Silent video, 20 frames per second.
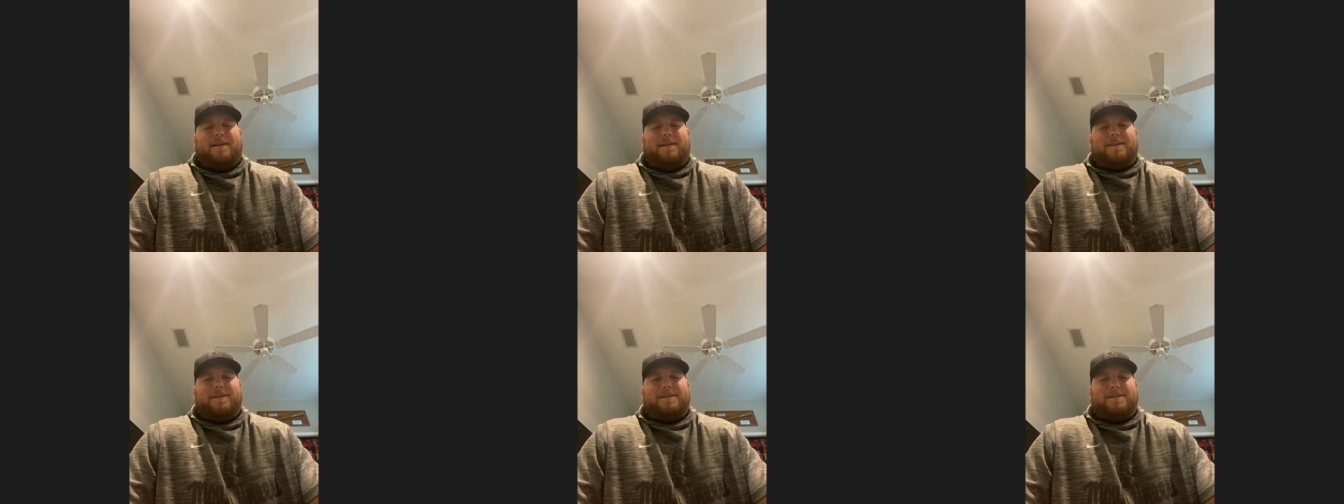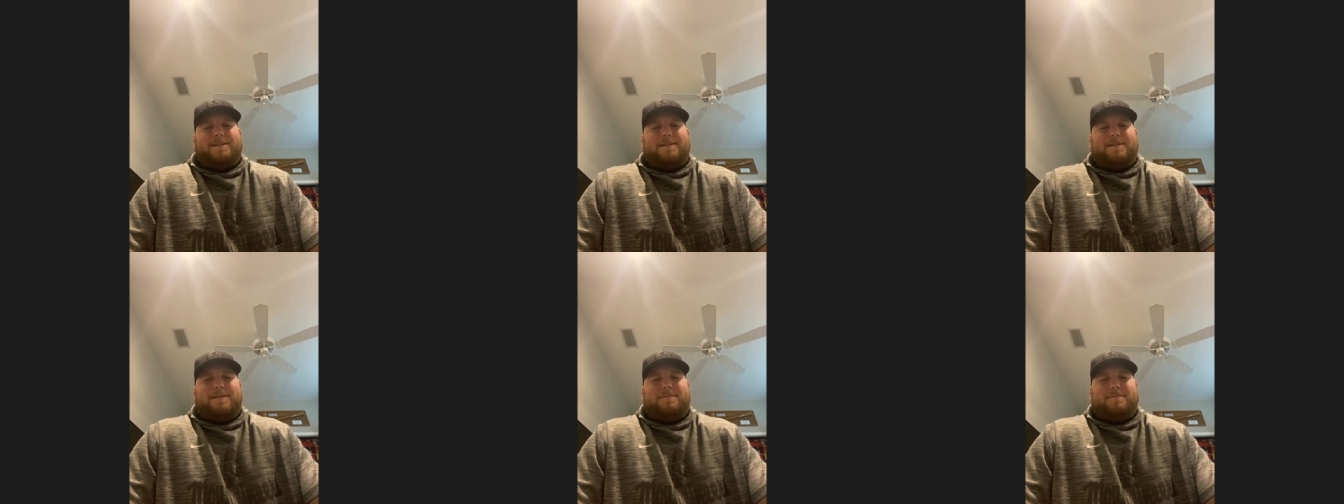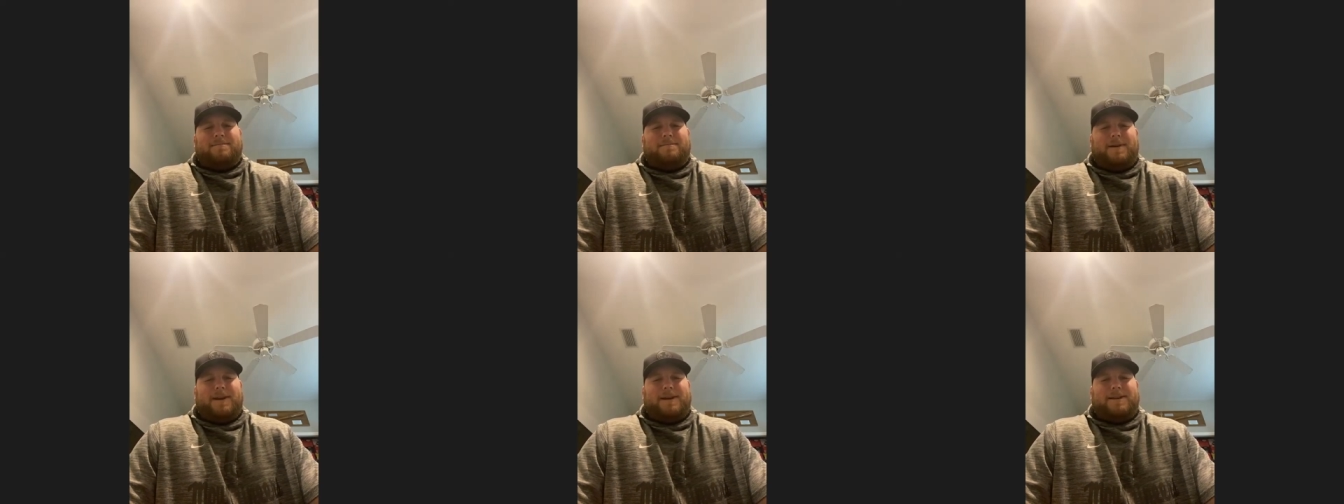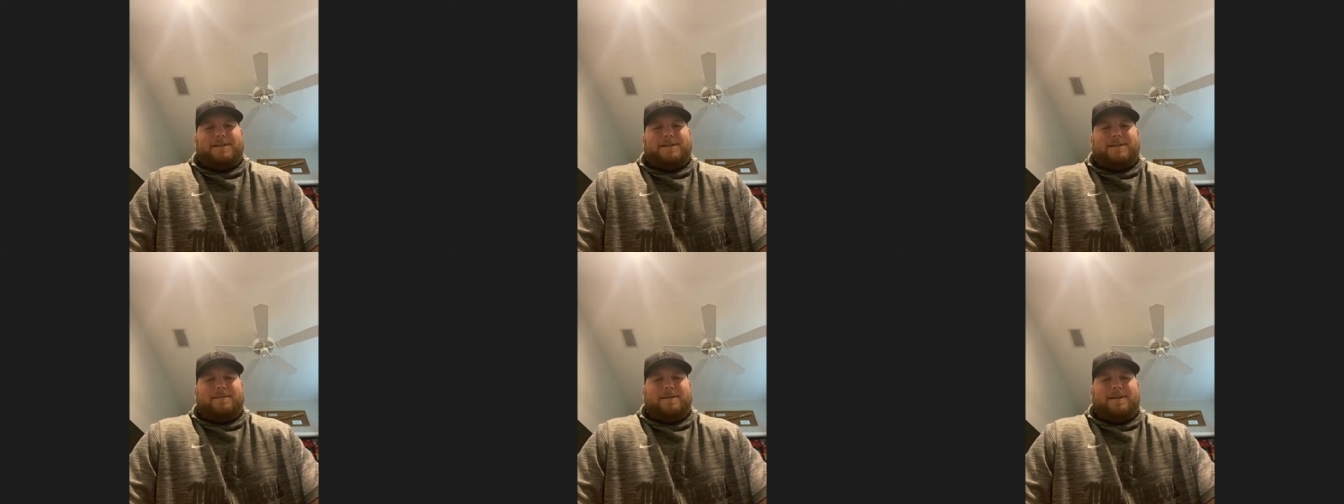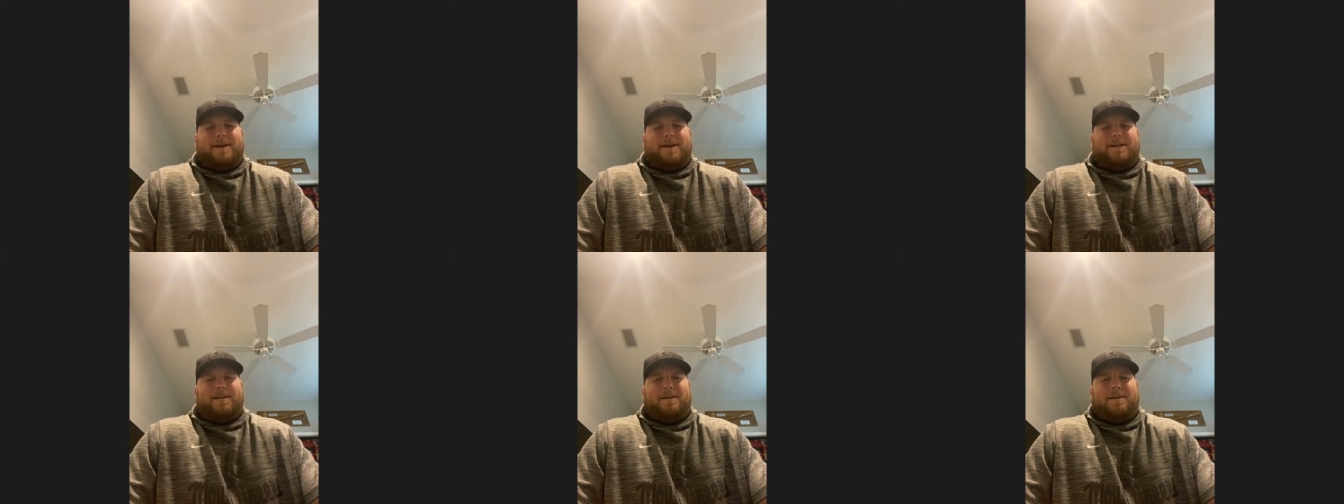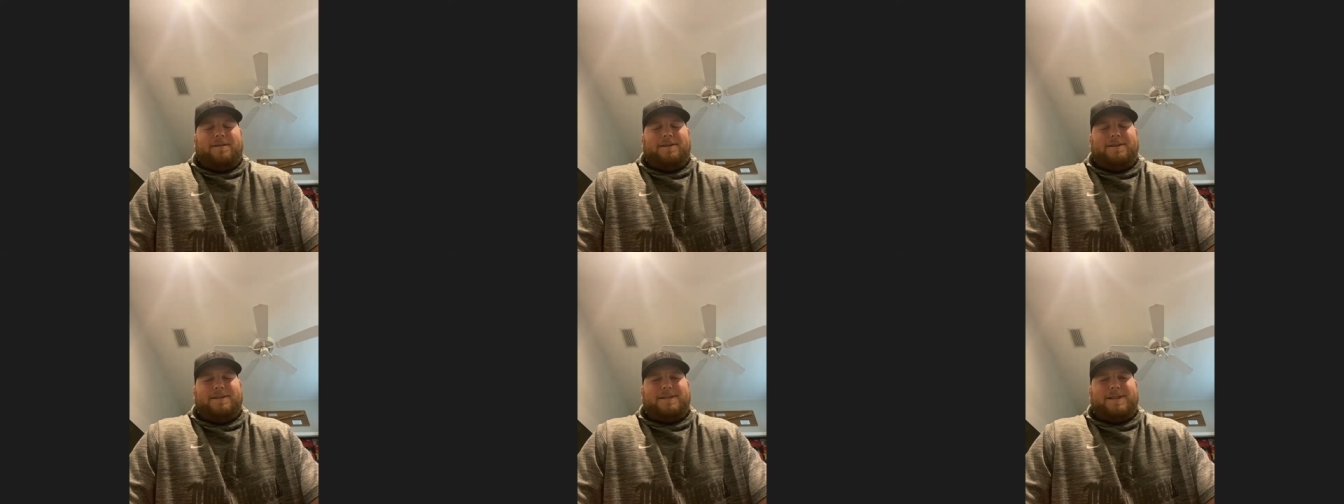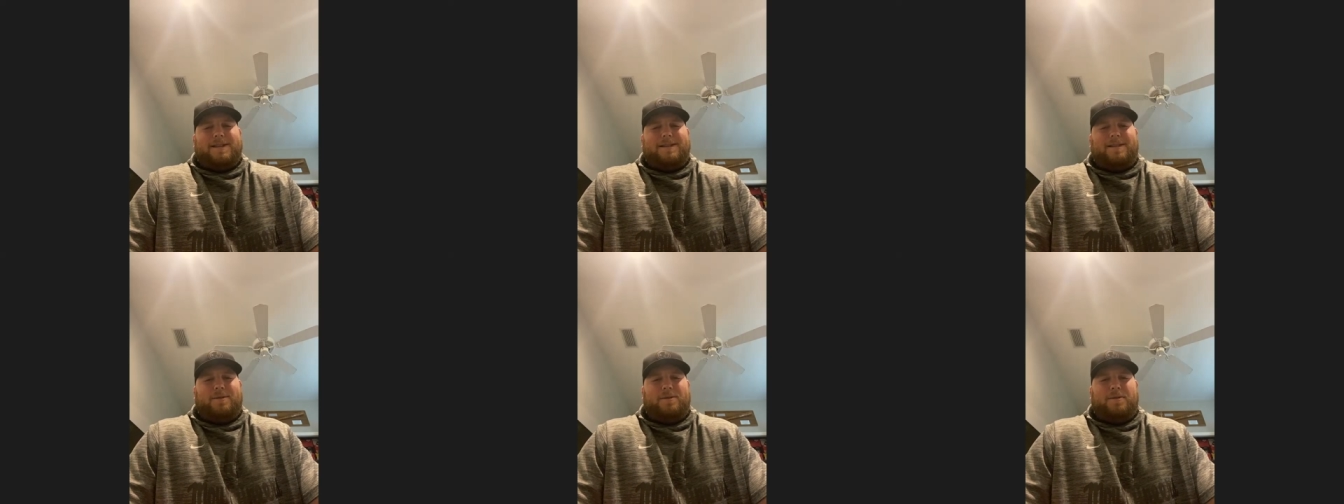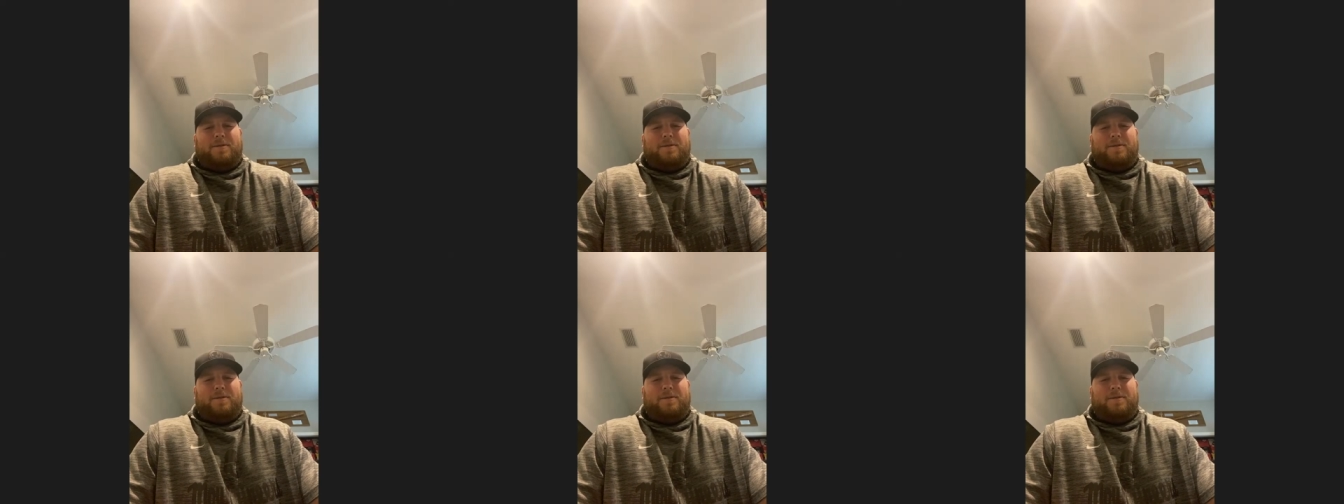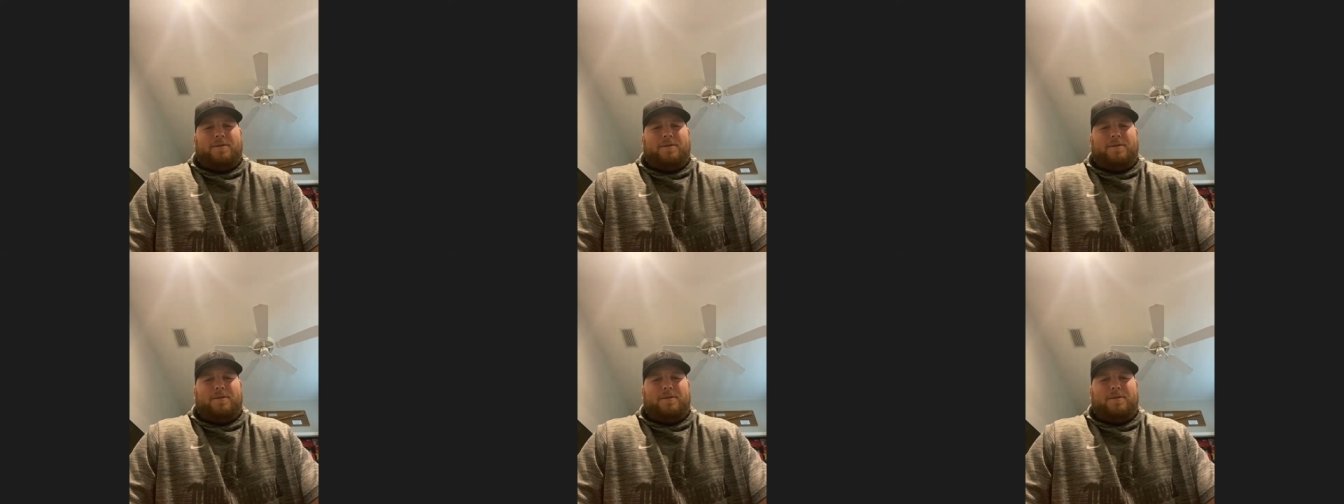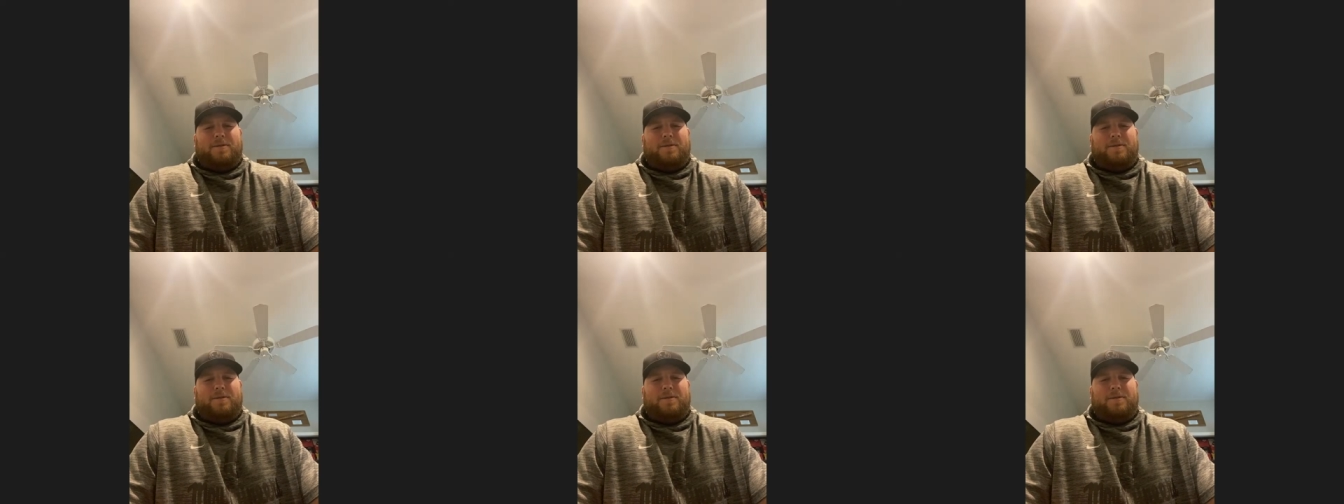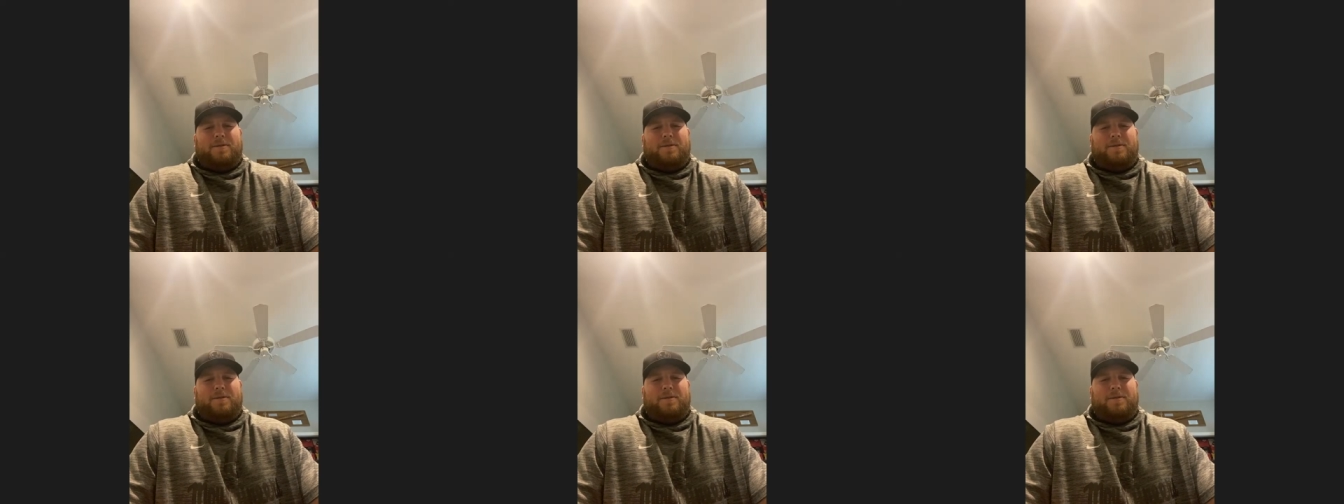That's Mike Siriano. He's at Louisville now.